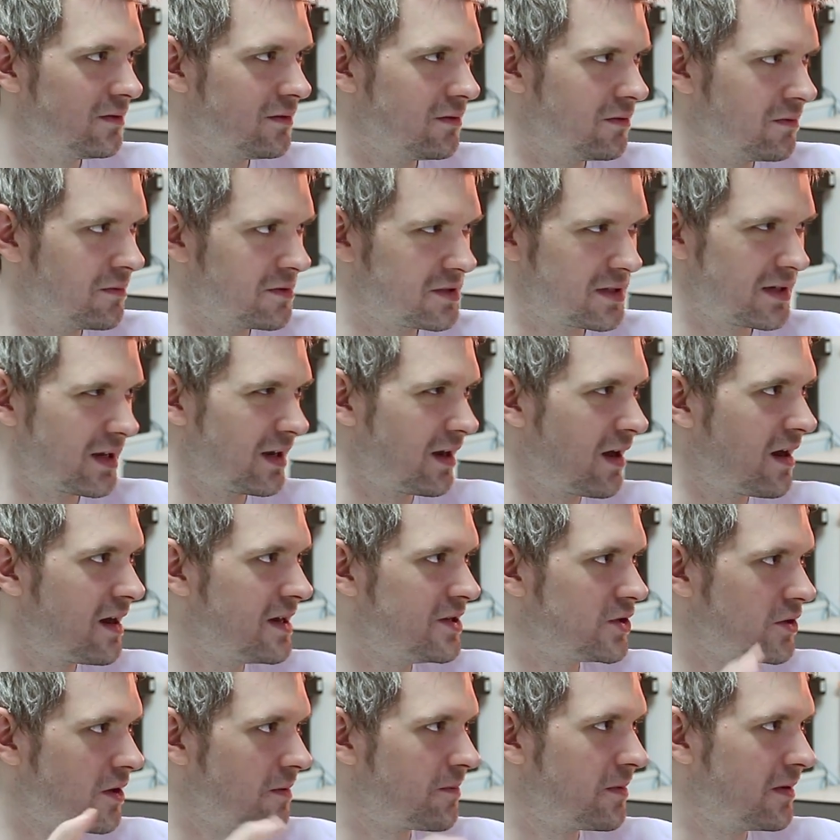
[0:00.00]
almost like an
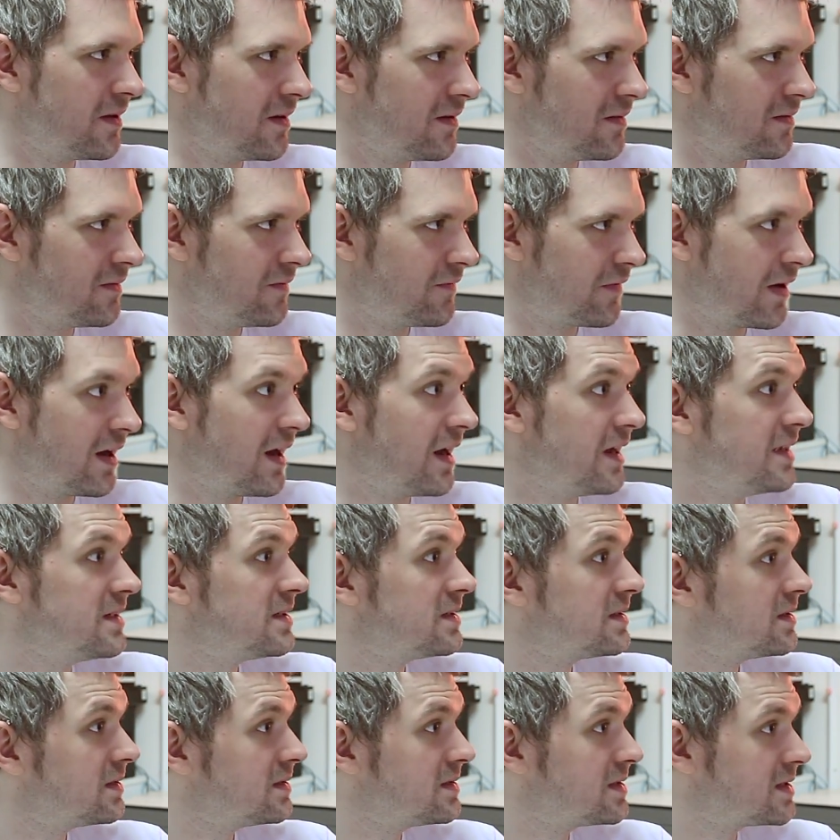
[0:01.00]
eyedropper for height.
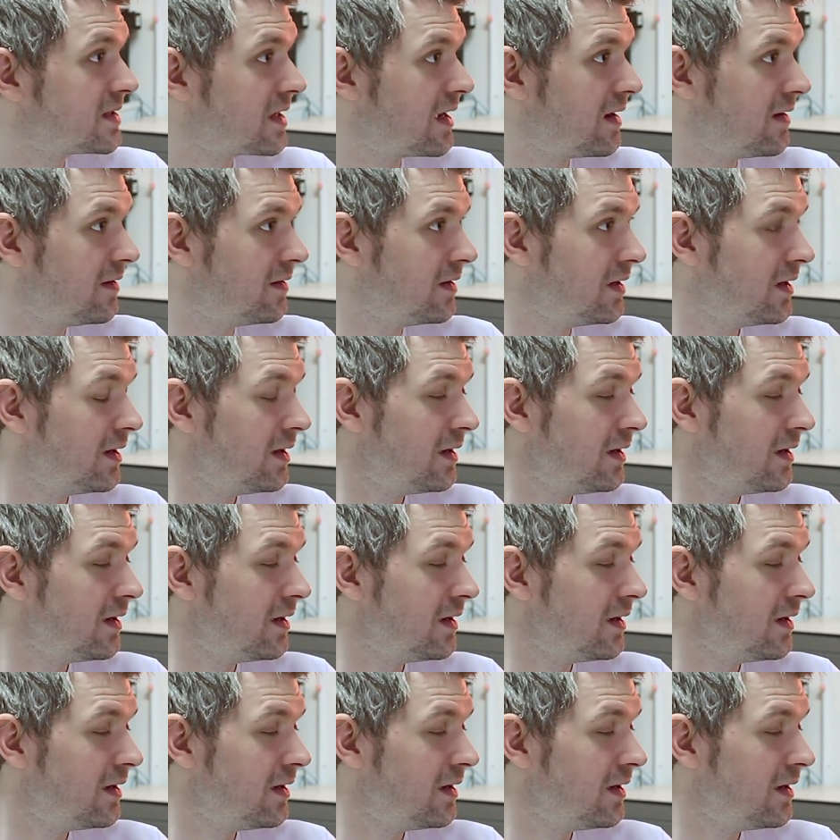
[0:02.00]
So